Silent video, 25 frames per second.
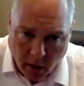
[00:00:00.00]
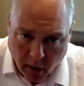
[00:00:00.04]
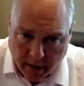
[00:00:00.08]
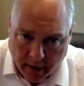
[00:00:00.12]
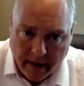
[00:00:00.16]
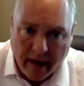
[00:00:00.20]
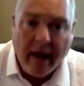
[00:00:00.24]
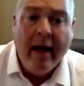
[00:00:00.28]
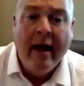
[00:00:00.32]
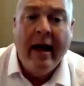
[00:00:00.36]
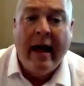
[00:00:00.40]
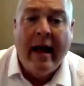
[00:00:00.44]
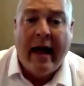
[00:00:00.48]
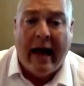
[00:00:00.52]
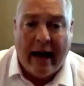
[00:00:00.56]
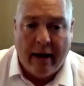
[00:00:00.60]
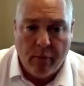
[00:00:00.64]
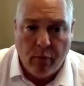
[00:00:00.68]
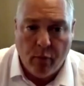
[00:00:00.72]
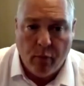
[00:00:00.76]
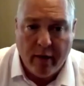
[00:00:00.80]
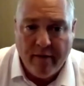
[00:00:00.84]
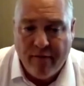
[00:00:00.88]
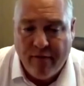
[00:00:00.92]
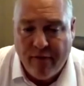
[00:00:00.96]
miner,
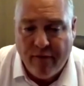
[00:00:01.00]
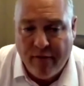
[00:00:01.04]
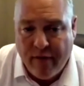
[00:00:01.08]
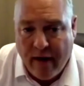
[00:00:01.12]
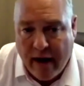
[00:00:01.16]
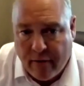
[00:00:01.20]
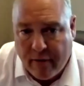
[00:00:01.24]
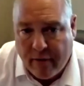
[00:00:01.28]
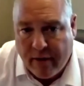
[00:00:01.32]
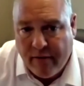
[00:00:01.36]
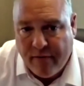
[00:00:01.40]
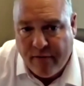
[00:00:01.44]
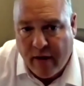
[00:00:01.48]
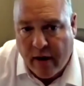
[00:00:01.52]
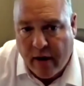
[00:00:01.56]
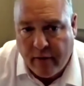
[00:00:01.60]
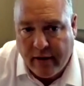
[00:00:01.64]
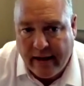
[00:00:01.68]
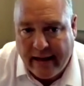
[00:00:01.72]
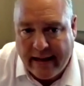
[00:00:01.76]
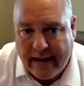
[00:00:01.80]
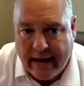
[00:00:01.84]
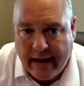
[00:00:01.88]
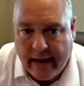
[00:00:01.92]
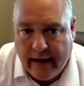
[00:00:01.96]
and we're very,
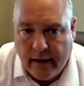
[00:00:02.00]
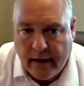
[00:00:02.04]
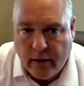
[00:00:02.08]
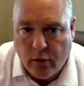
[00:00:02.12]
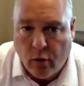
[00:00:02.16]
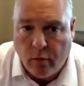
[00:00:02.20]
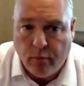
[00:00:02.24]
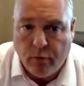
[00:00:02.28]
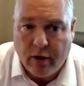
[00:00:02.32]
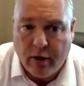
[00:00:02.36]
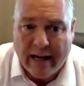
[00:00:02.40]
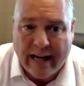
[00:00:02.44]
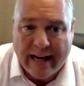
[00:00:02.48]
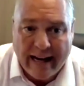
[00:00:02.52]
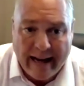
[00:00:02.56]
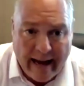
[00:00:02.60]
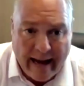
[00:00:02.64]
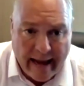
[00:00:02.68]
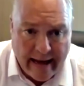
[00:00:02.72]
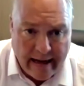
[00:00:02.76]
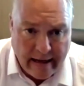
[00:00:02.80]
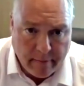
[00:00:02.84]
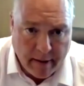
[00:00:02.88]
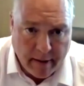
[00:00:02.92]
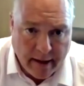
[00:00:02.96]
very keen on
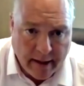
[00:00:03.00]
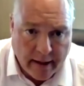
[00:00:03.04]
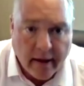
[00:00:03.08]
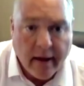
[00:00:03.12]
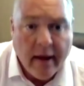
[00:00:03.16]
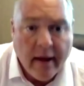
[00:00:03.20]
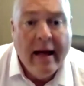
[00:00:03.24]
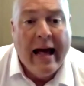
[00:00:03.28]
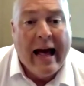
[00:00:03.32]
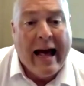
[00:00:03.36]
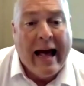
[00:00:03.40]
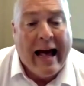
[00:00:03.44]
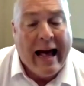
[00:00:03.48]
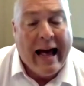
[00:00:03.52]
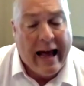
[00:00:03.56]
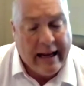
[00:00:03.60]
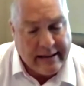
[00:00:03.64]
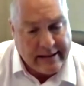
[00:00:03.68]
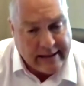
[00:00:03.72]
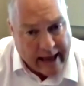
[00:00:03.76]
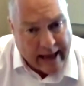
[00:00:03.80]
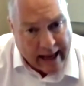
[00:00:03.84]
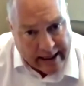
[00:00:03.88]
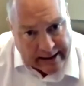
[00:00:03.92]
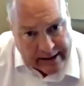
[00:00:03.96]
reclaiming
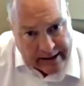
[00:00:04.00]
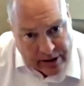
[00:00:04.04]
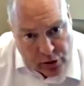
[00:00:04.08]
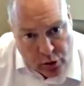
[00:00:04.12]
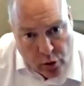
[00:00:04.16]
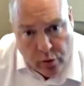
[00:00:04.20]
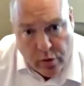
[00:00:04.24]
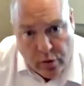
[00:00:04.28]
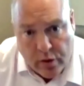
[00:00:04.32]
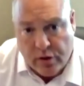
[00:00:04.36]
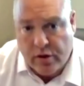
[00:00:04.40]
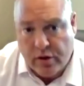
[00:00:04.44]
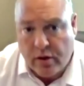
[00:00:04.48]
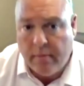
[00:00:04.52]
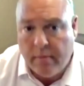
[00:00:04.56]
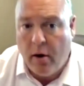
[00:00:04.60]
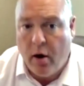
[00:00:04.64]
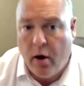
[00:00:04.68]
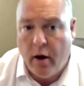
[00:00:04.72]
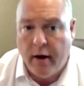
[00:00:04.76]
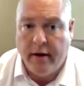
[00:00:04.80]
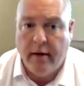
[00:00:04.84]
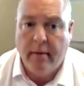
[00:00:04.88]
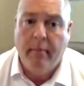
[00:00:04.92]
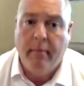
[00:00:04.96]
as soon as
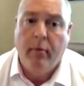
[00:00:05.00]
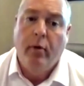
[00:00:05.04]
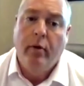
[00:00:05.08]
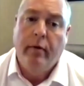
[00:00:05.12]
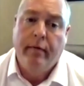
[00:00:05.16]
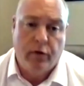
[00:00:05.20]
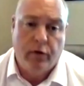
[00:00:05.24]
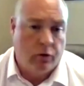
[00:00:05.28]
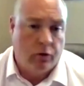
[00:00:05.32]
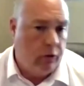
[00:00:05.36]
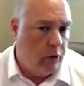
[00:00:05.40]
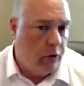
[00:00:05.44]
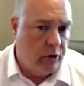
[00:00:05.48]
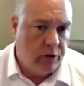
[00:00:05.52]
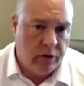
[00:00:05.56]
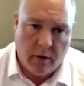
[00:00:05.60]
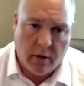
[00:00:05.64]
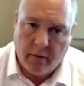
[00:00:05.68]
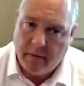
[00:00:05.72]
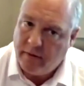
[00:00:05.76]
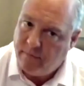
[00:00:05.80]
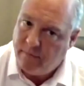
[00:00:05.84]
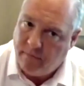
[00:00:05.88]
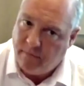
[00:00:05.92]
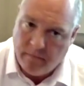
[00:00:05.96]
the miner moves through.
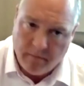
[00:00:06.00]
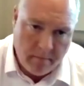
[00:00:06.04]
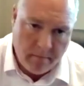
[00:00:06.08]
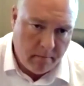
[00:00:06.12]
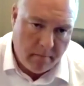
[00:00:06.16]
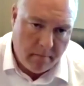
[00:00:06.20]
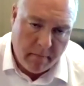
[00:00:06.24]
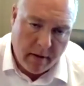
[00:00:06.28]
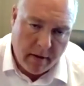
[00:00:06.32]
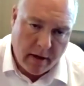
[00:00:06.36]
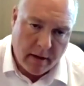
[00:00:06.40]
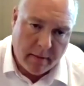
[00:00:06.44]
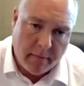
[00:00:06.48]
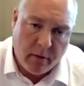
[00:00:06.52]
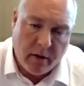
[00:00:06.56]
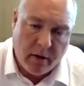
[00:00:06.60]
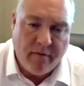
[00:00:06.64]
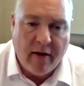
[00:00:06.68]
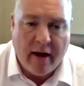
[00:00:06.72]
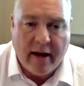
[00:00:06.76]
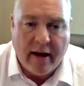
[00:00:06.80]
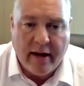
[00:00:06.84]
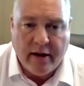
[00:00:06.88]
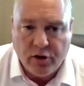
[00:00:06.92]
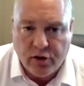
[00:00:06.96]
So
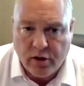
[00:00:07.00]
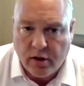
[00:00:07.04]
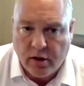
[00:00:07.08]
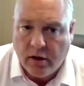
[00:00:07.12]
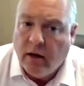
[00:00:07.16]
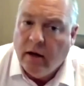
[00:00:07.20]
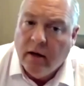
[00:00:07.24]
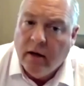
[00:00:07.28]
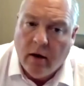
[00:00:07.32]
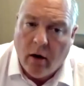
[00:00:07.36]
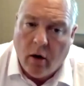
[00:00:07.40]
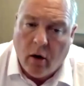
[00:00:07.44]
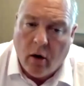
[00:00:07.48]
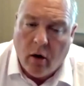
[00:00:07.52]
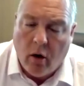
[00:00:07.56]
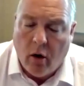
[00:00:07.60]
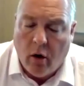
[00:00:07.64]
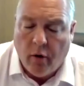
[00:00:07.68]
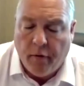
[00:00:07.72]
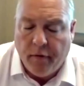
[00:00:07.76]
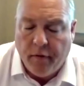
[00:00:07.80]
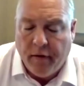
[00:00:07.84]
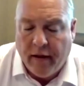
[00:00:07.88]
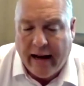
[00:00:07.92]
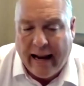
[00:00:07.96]
minimal evasion
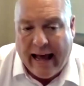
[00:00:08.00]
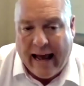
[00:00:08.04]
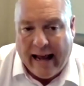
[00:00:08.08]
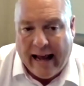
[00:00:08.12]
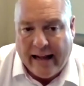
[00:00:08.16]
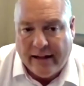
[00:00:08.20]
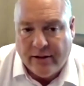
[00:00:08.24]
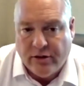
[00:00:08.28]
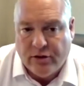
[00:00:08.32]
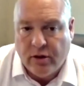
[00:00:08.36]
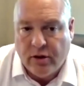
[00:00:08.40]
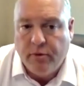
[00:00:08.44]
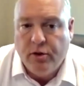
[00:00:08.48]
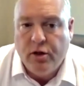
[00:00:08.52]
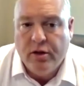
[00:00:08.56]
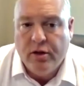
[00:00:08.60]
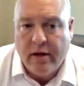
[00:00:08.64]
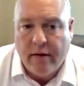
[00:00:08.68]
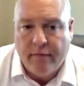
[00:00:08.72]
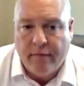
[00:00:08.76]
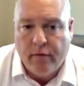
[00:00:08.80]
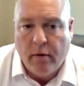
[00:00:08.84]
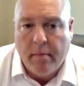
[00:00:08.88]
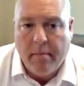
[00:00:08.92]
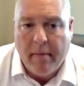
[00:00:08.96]
on the land. So we
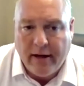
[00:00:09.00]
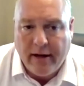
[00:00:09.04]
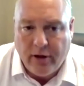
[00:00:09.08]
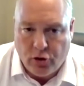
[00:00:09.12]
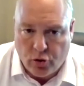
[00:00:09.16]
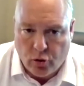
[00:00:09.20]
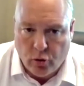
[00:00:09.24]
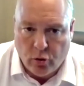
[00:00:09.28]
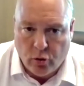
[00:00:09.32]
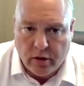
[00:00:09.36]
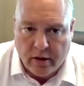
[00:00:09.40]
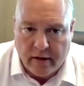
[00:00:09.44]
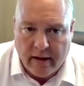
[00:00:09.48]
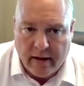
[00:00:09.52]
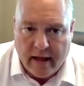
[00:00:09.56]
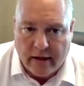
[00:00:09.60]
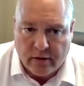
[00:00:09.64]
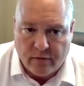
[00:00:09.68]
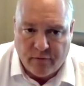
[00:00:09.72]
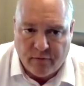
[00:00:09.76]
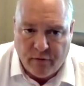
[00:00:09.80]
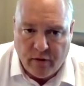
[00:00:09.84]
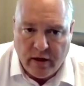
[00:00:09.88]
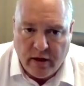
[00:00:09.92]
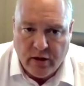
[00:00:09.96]
just have to make sure that
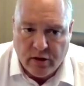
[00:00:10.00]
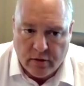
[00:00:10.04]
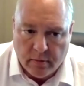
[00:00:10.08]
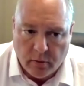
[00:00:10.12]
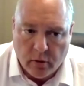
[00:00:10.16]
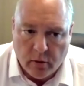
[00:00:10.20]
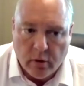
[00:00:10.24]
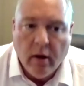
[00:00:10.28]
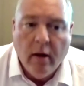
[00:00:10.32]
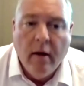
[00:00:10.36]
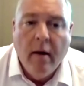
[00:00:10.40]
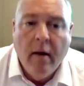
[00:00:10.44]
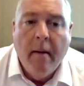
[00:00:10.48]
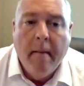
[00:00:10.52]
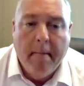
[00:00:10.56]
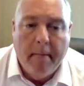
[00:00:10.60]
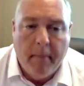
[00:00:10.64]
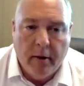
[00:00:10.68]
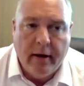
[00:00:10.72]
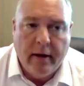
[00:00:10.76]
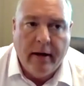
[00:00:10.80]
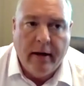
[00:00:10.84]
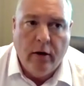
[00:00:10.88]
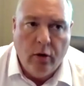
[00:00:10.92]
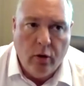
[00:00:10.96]
that's feasible,
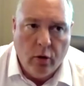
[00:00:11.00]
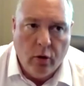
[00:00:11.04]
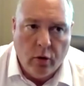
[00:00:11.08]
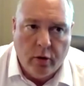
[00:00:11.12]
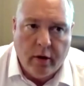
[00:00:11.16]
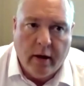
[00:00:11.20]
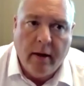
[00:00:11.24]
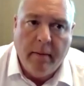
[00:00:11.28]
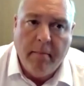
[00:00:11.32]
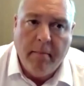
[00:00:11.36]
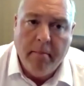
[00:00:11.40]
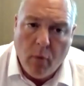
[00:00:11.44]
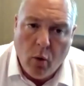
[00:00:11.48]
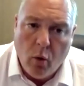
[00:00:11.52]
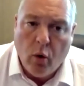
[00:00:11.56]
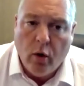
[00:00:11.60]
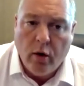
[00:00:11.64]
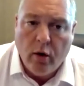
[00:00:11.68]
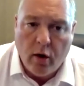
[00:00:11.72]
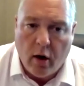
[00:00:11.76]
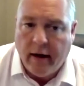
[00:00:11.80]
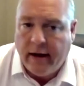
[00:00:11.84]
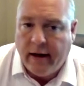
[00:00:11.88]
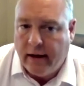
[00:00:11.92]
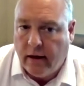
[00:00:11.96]
but it's looking
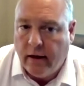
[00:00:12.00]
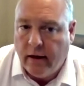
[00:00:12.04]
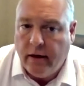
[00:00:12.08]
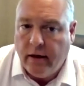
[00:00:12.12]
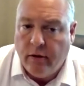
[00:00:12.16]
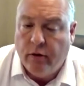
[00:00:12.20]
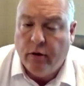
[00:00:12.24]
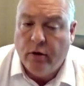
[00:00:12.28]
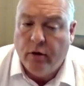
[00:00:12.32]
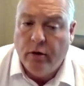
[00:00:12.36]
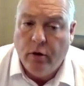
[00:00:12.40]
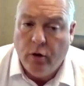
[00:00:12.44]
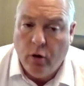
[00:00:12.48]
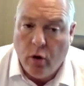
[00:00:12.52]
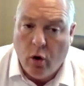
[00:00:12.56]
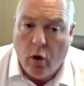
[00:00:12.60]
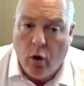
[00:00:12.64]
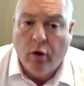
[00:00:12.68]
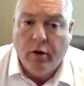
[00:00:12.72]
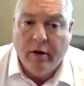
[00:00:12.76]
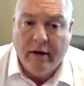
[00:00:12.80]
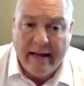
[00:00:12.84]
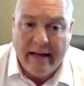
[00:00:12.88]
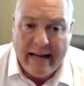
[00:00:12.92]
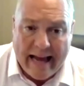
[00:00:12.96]
more likely than
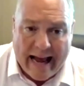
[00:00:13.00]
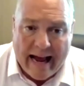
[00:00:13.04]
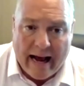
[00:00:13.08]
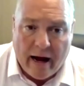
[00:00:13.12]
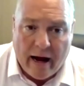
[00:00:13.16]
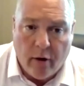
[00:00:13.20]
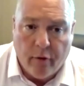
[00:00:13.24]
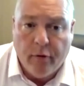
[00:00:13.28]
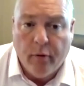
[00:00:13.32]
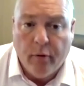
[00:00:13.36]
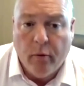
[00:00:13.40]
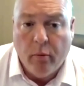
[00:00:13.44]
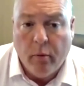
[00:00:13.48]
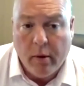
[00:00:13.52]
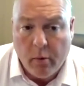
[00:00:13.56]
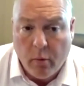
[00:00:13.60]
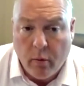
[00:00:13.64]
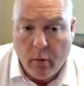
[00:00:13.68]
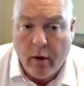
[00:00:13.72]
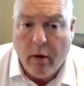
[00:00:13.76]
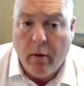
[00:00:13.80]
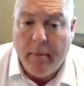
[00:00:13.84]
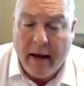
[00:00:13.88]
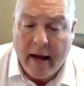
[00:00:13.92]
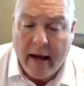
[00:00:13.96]
not now that
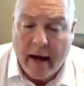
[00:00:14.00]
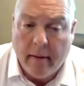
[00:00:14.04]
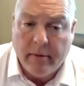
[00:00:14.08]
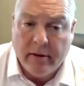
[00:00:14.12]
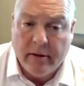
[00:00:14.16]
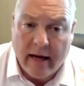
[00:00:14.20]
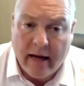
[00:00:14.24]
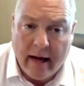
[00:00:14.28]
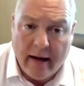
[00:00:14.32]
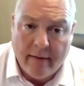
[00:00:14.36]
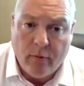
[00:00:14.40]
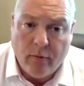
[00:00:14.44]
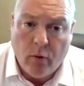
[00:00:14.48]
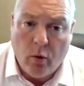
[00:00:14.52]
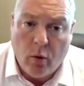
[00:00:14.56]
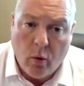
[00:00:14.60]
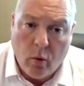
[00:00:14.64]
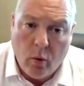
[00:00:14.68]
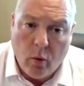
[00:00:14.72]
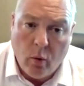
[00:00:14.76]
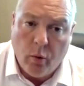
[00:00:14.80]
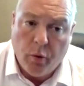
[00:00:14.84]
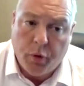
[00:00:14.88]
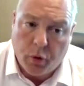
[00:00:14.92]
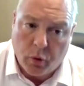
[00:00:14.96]
we will be able to have
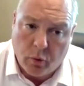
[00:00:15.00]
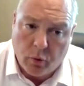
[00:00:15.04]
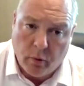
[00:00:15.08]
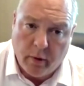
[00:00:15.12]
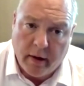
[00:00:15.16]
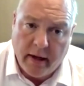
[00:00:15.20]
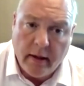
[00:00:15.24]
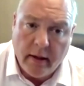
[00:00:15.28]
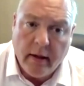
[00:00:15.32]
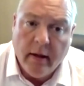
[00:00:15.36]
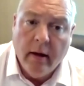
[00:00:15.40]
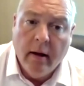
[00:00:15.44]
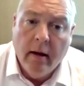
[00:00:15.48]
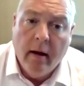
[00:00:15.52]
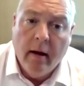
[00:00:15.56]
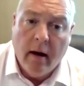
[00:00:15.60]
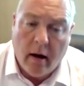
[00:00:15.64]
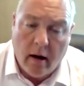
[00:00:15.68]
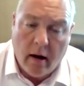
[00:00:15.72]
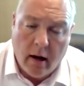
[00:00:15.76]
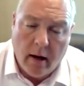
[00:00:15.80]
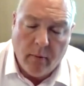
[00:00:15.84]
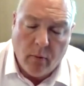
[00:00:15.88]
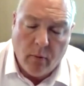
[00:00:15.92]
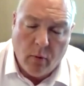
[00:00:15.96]
all 3
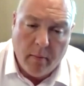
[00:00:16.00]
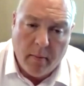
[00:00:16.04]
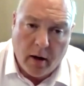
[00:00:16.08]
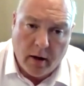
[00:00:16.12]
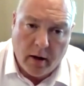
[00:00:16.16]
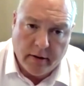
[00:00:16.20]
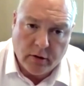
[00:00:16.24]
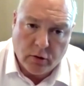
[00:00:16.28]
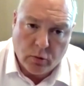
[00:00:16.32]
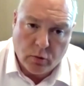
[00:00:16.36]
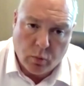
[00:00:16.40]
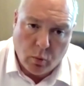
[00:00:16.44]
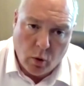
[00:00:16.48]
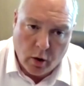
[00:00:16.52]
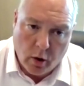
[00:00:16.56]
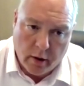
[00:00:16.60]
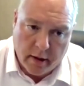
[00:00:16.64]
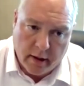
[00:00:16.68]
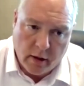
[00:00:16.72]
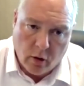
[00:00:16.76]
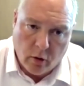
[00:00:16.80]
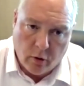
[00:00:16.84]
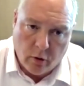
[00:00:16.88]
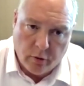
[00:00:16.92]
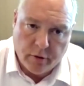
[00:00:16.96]
high wall miners
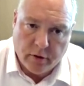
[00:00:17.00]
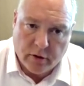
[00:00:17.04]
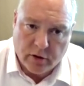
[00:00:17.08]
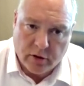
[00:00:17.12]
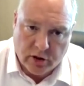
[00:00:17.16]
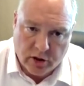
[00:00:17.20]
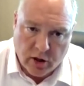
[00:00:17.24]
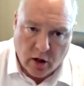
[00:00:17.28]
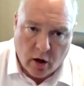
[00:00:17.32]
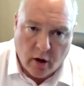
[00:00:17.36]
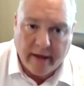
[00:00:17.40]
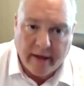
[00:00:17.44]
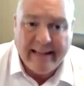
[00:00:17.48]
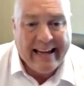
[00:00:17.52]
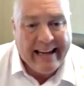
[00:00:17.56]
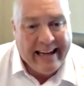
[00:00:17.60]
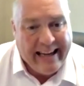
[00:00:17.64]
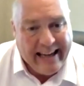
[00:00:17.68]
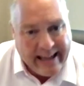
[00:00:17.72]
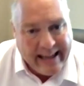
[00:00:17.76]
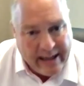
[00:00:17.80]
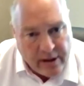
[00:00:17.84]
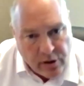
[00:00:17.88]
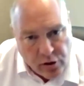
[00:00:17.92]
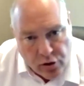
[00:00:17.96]
working on the site
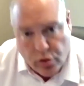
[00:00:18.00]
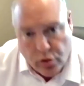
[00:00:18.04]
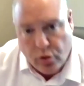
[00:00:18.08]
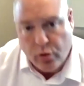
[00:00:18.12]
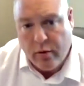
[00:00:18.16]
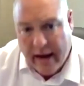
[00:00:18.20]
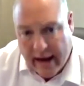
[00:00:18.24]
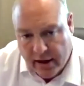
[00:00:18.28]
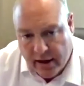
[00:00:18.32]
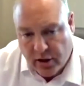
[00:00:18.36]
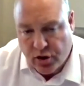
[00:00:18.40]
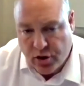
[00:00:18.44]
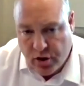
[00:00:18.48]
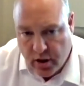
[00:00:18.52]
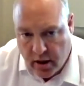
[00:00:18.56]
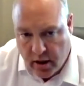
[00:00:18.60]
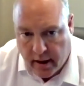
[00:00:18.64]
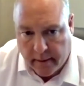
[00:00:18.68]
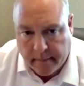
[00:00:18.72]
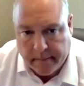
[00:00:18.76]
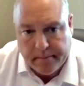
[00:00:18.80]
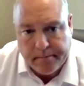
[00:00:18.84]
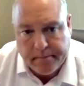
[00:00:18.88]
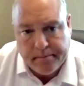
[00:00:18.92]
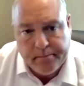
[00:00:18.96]
into next
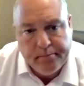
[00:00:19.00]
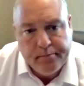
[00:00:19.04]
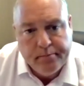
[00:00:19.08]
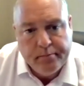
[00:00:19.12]
year.